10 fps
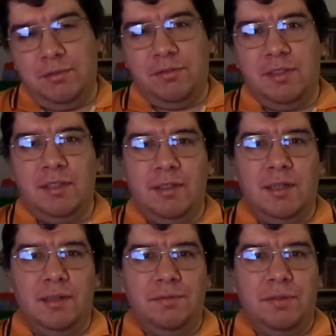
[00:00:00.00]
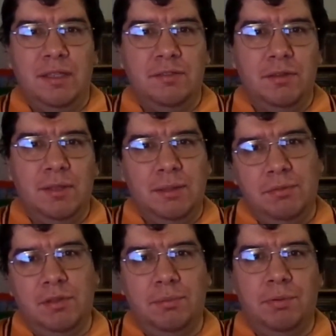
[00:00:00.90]
interesting enough, he
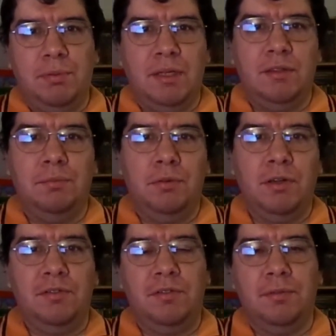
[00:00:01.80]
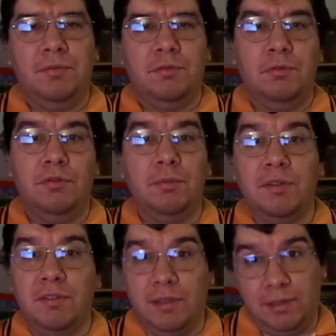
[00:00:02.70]
was going to provide the voice of Scrooge
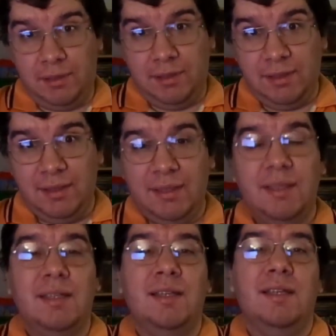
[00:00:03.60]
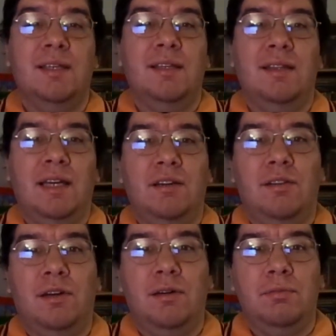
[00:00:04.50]
McDuck. That,
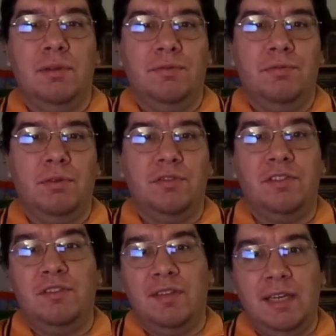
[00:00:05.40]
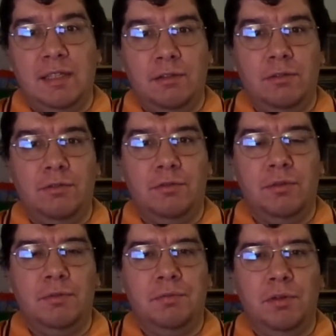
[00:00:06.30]
along with Russi Taylor
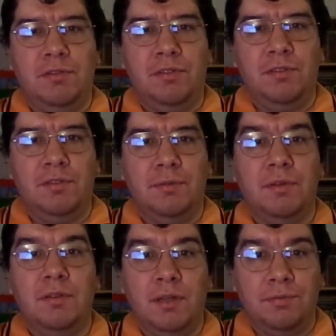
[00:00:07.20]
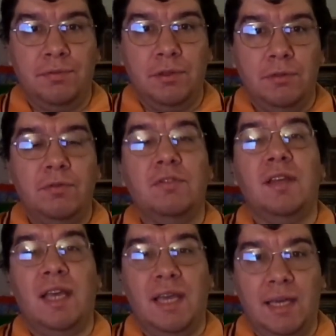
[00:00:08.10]
doing the voices of the
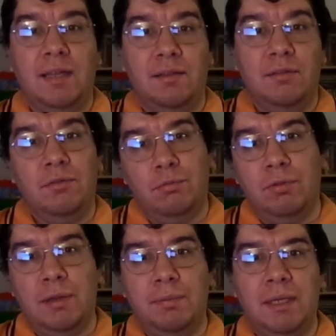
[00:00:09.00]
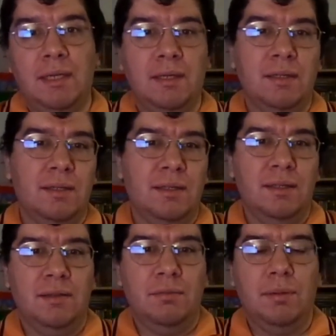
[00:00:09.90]
nephews and Webb
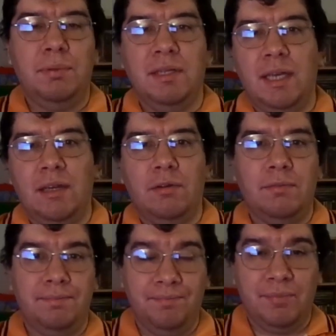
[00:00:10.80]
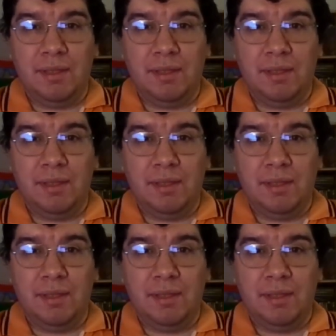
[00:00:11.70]
and Gale.